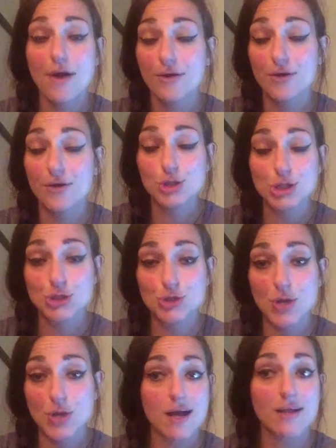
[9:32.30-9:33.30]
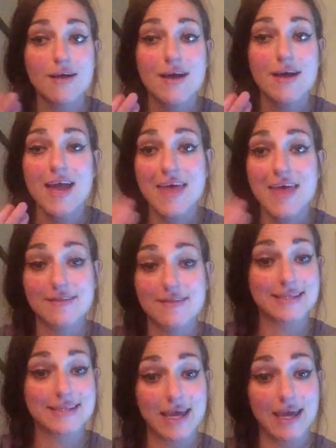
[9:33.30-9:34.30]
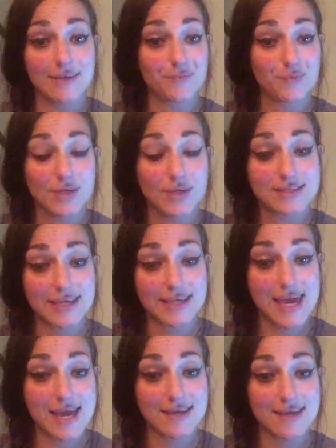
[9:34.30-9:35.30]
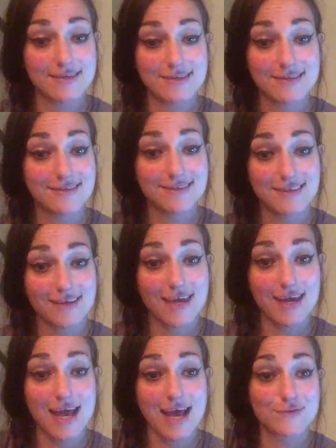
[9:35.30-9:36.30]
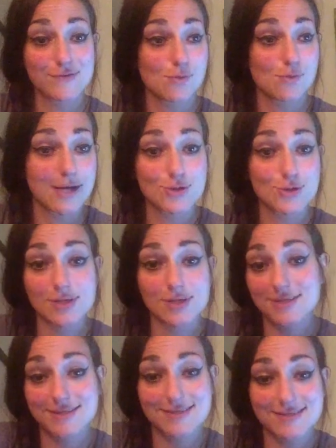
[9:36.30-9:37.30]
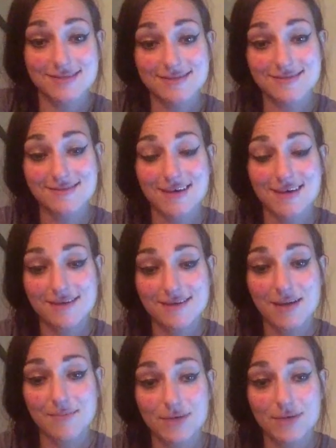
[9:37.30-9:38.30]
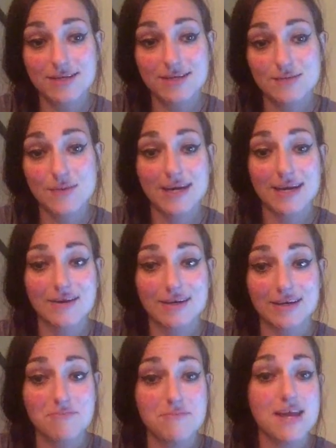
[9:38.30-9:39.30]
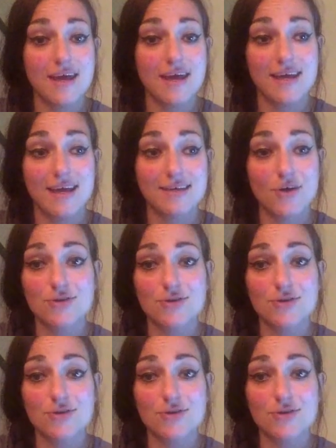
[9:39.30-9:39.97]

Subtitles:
water or ginger ale, and then that's it, because I can't have too much because I'm gonna sweat it out in a minute, and